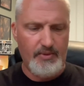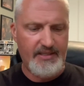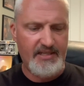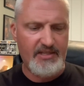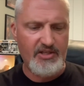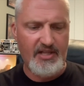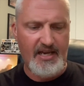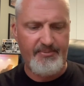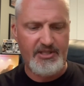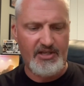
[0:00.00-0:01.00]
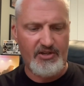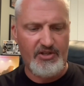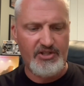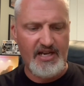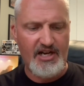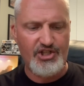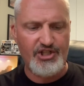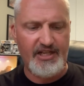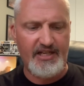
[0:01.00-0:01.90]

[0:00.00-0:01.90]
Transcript: it says on the hype sticker, there's actually